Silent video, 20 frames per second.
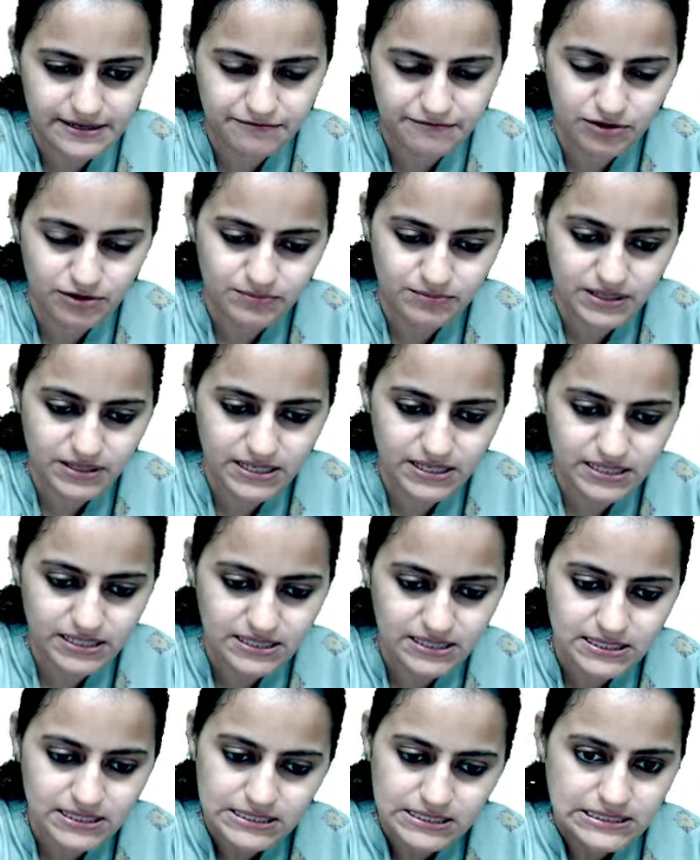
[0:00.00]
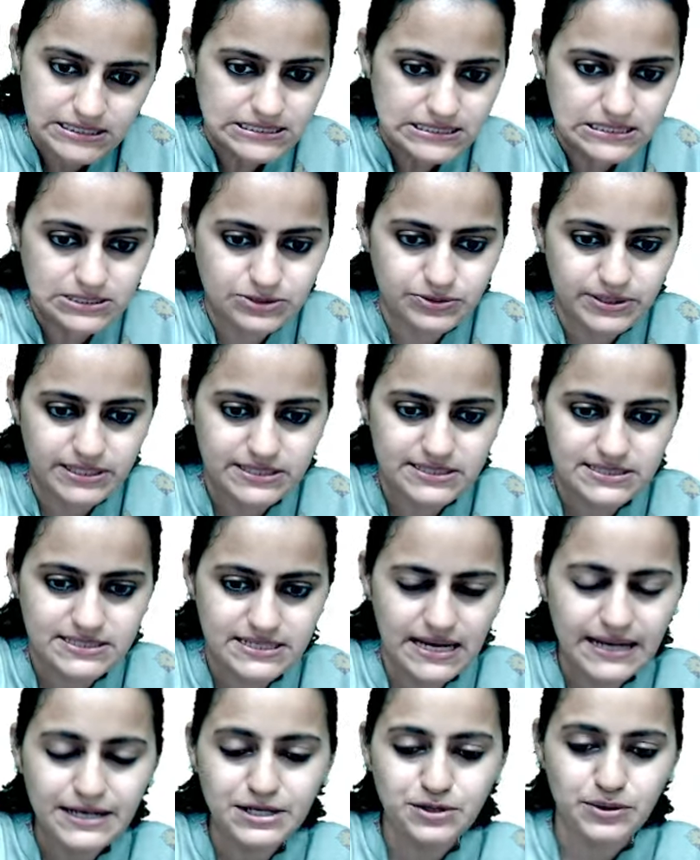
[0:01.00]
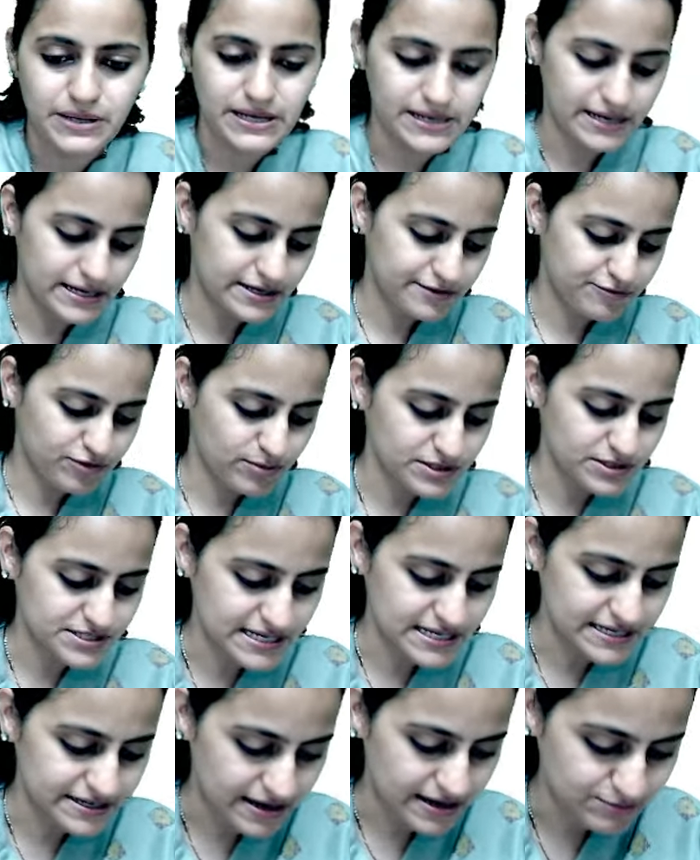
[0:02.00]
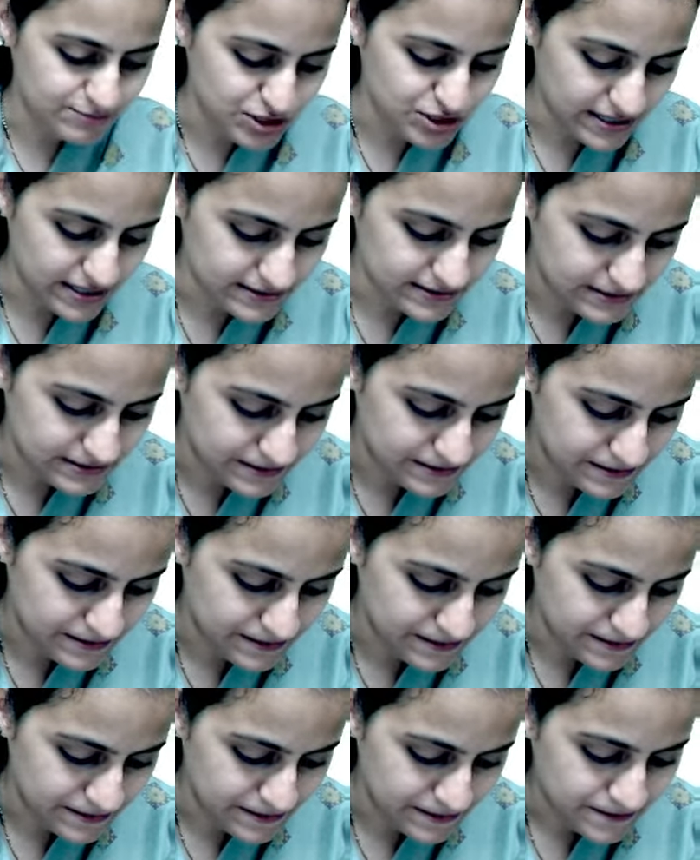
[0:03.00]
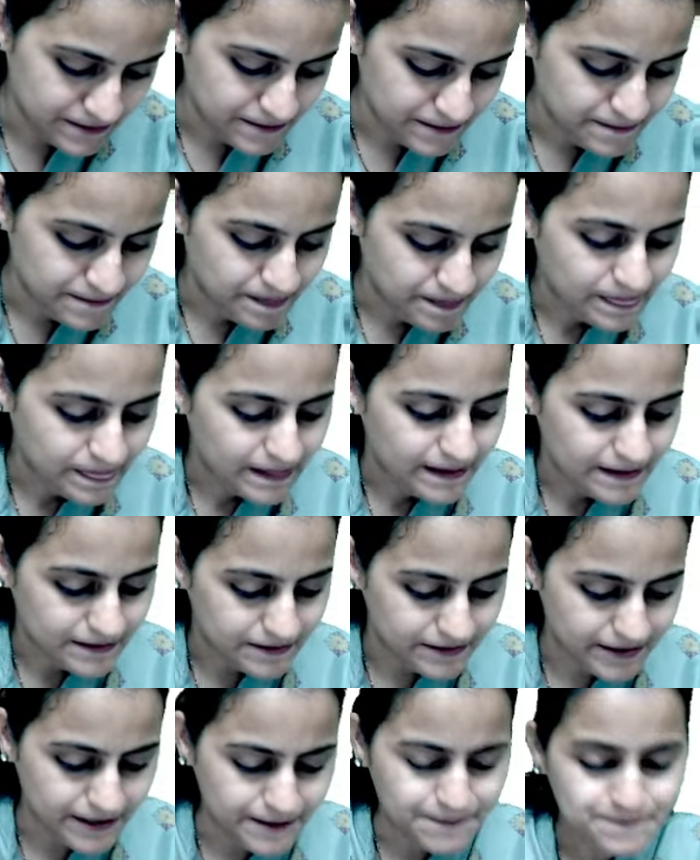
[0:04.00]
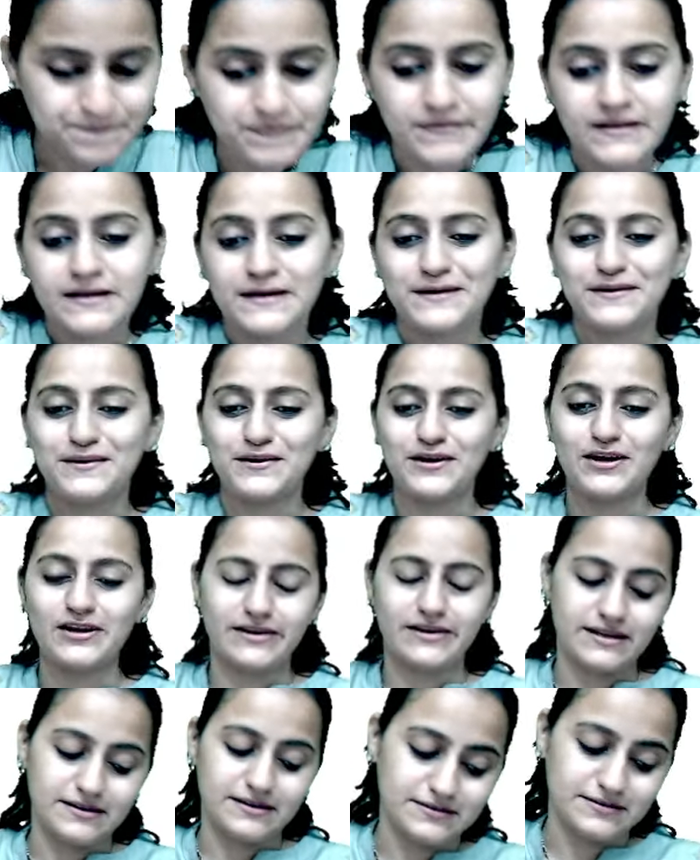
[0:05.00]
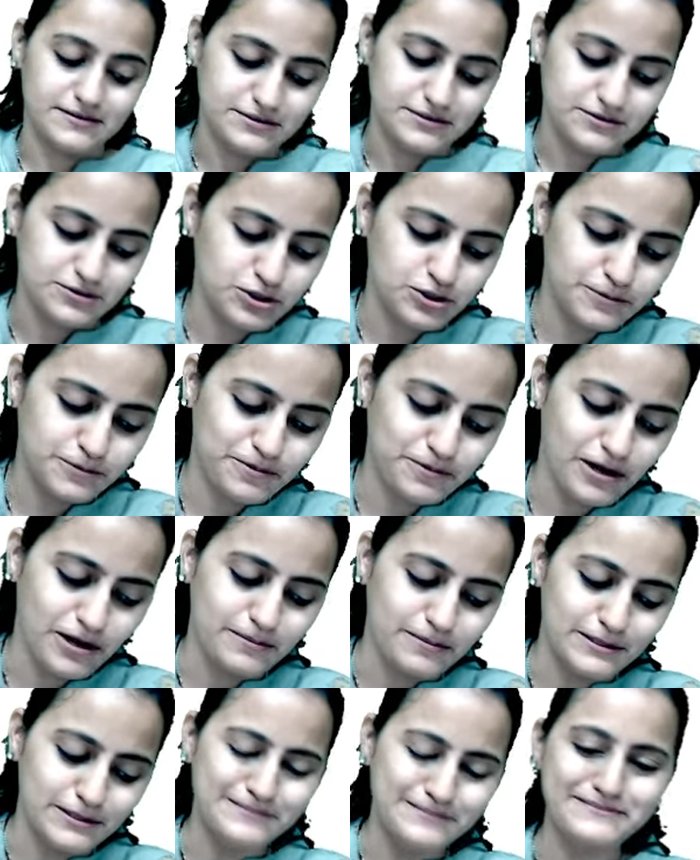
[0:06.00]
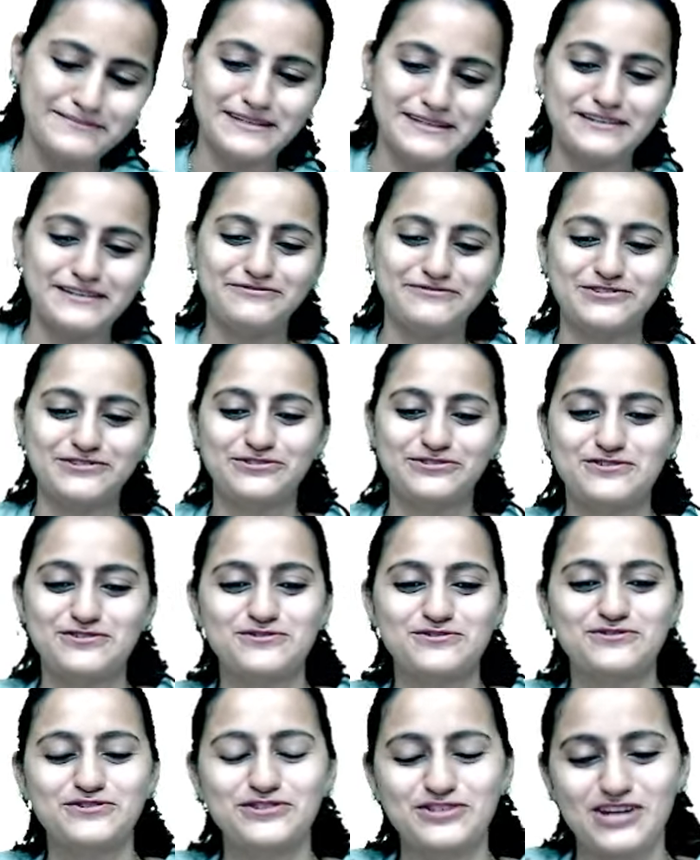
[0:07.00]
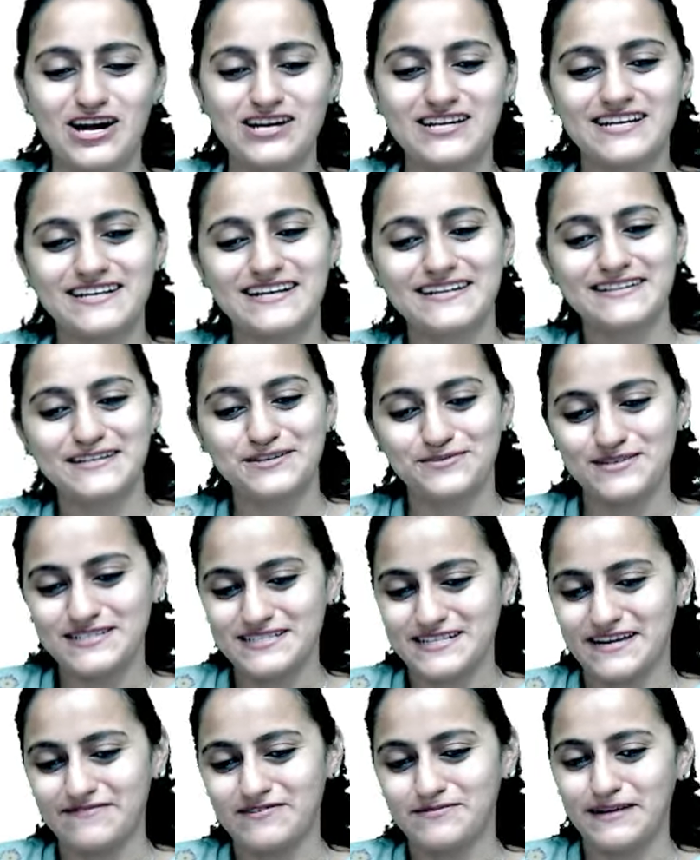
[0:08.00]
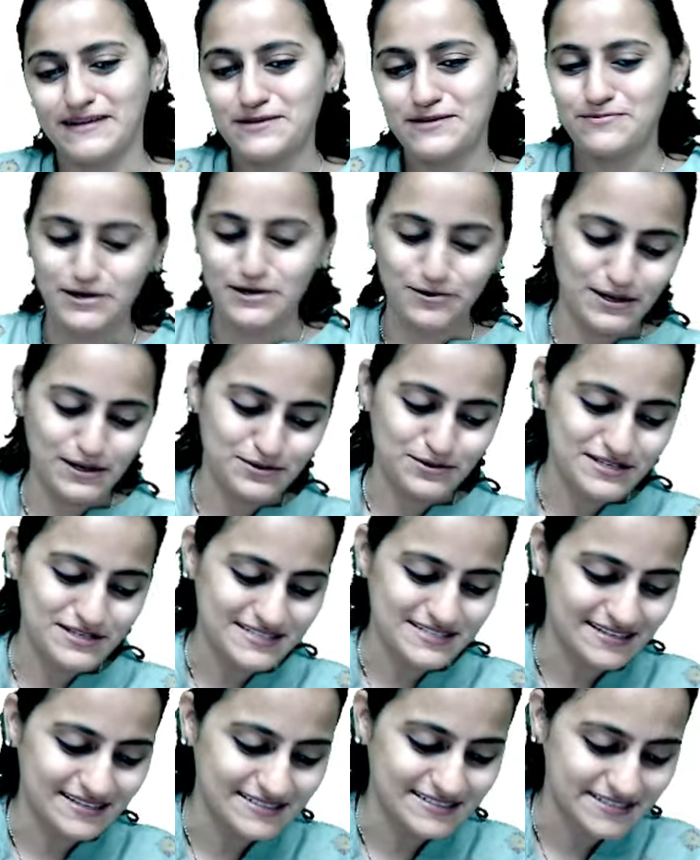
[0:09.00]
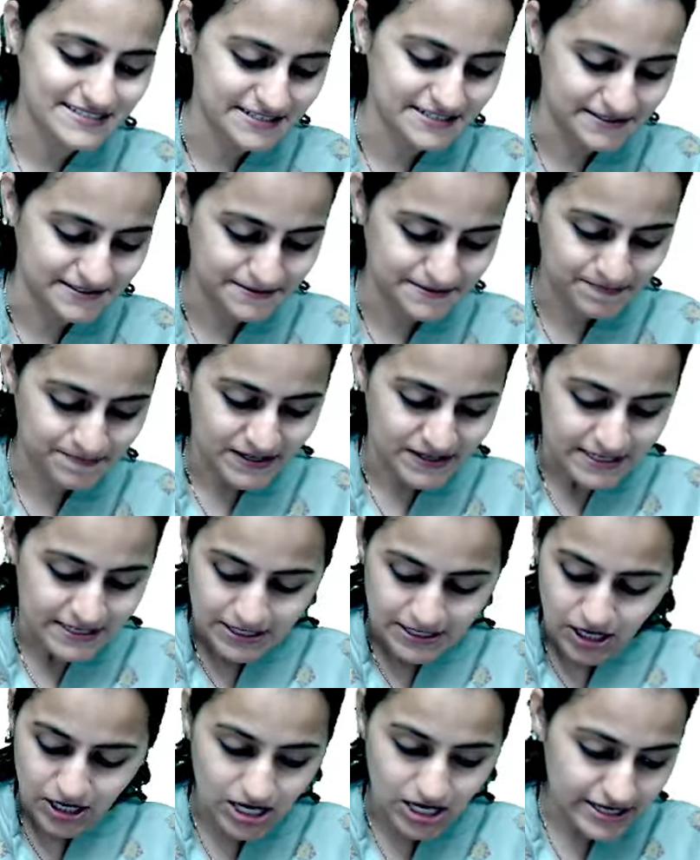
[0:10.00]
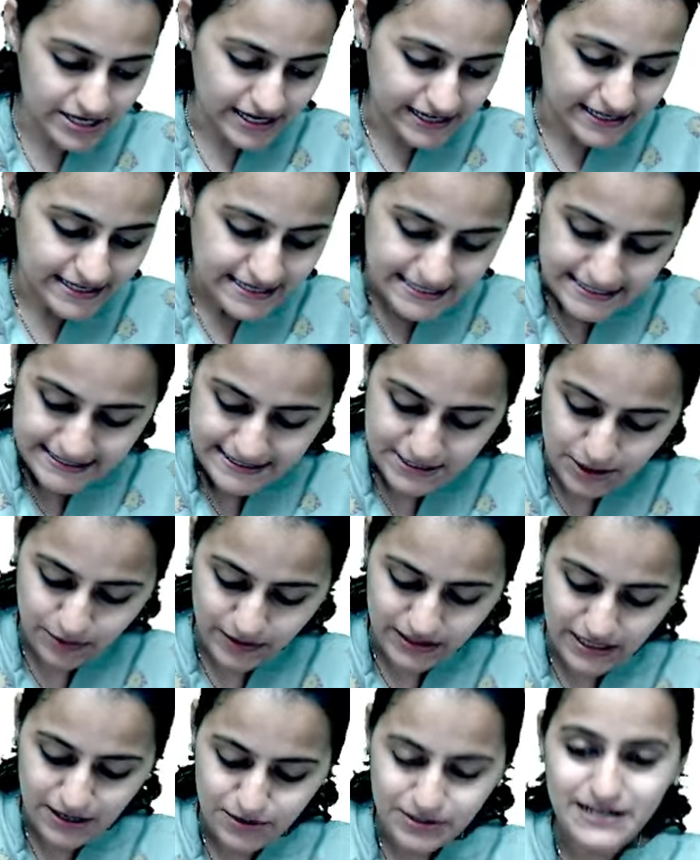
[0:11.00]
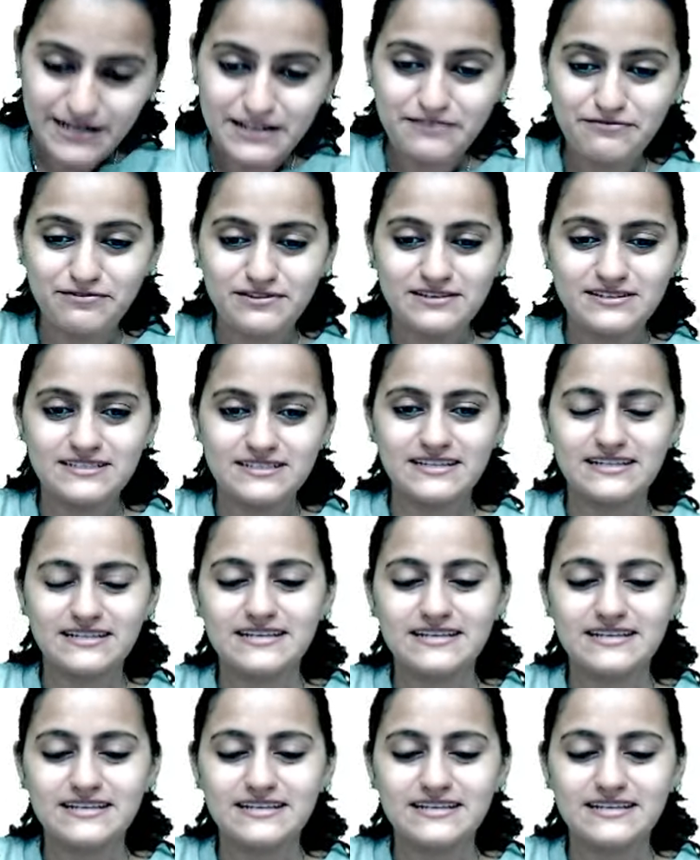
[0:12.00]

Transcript: from there. So it's done. You can get it from the Telegram channel. Okay. All right. No problem for those who could not attend the quiz. Never mind. We are going to discuss it here. All right, so without any further delay,